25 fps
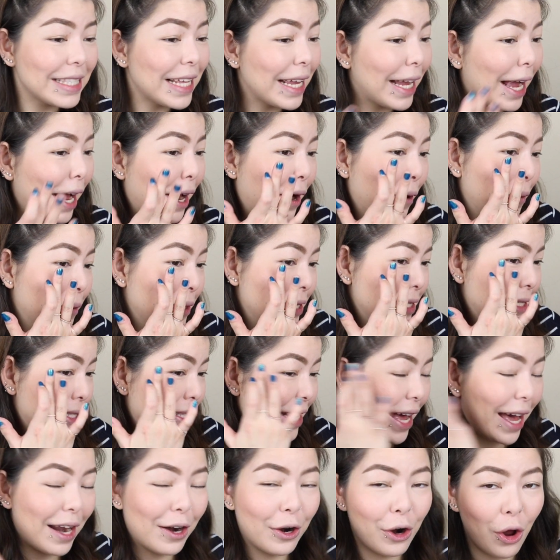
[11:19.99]
Like I
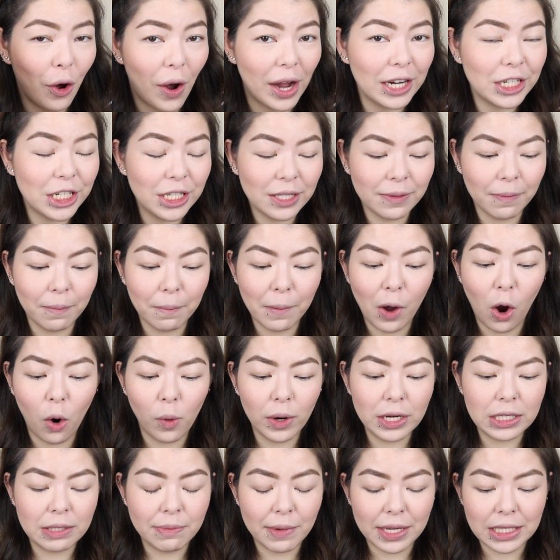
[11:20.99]
don't know, I just
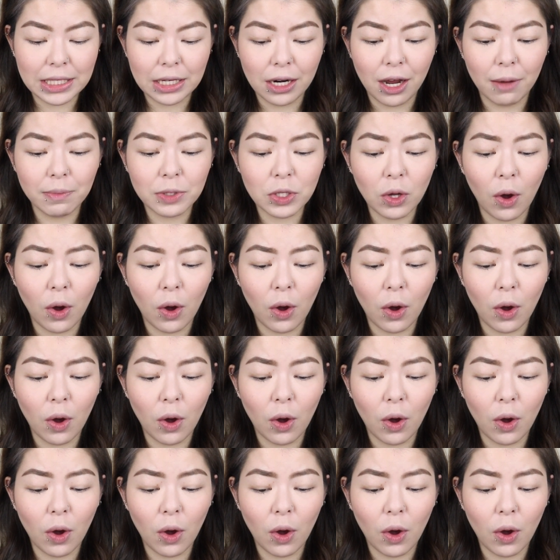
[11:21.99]
always mess it up.